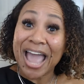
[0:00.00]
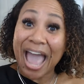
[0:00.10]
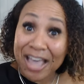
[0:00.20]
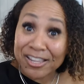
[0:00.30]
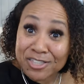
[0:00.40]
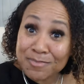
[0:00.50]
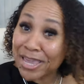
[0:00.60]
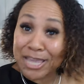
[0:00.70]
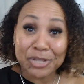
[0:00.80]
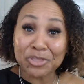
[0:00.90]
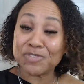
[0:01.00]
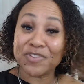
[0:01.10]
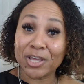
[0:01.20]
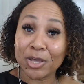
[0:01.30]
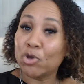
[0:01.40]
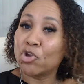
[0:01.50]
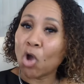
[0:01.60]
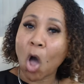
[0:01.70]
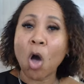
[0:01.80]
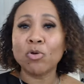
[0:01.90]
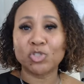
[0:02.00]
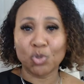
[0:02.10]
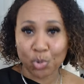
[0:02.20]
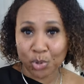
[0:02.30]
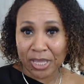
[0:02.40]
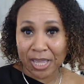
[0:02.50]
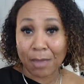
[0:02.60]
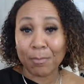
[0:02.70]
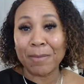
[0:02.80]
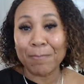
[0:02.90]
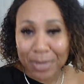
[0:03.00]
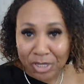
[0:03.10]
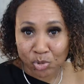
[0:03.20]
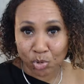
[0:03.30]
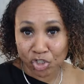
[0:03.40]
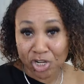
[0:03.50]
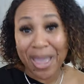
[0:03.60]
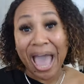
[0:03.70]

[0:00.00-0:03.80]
as of the making of this video, you're also going to get my mentorship